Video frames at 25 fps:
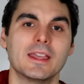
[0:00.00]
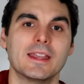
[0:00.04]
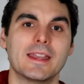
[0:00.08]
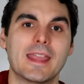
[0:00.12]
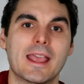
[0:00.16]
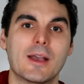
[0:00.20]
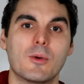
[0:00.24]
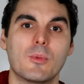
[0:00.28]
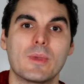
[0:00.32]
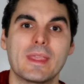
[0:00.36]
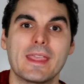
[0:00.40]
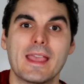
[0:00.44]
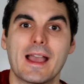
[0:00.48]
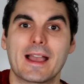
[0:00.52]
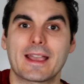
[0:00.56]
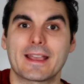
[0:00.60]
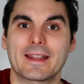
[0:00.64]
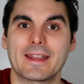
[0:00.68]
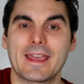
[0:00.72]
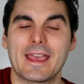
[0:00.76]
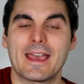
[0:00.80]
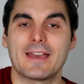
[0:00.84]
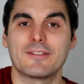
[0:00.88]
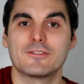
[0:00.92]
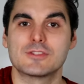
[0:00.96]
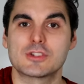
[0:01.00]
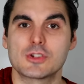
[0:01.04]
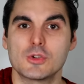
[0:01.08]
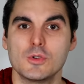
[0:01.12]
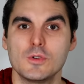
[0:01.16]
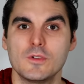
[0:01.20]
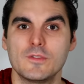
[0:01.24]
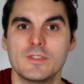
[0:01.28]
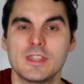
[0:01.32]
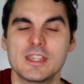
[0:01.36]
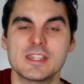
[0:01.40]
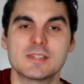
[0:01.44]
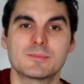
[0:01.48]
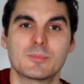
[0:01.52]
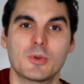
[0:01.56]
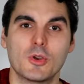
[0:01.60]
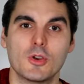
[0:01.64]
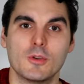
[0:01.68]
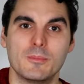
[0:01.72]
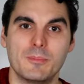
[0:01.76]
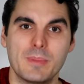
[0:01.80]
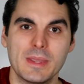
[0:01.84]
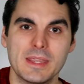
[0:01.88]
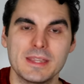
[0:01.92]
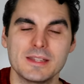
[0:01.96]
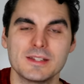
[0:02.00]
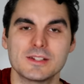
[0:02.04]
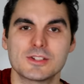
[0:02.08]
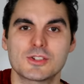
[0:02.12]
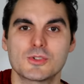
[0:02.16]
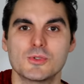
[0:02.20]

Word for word: Now we are going to have two of these per beat,